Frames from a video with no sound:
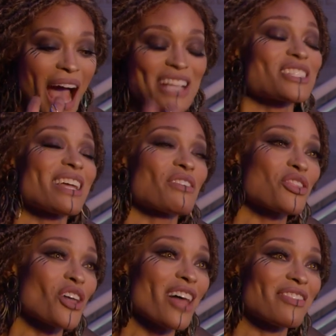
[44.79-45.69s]
I just never
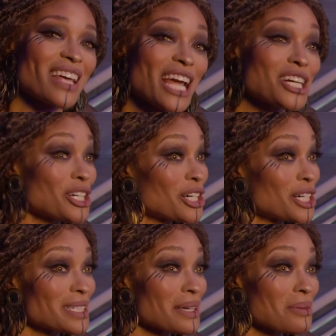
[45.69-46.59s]
thought that I
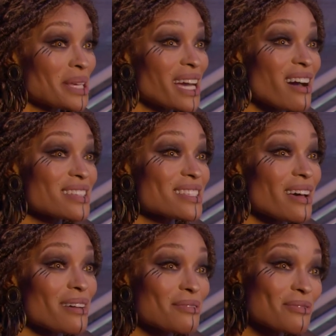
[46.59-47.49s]
could because
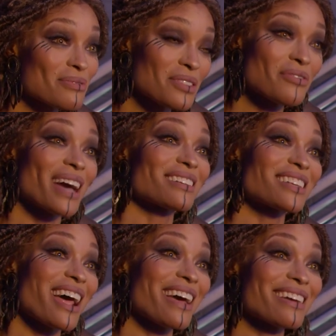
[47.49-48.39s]
of the fact
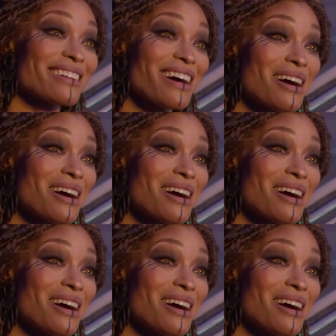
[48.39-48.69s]
that I